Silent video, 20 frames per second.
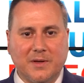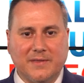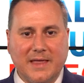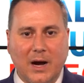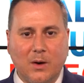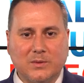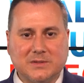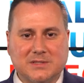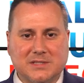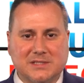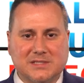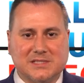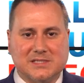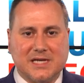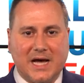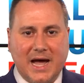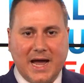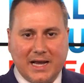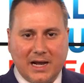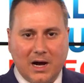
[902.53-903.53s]
That was to
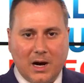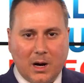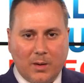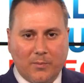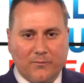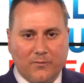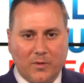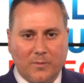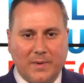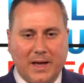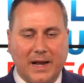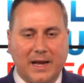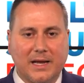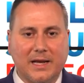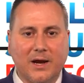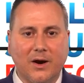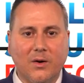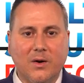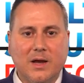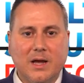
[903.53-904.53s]
sign up for
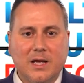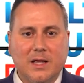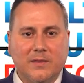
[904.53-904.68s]
Medicare.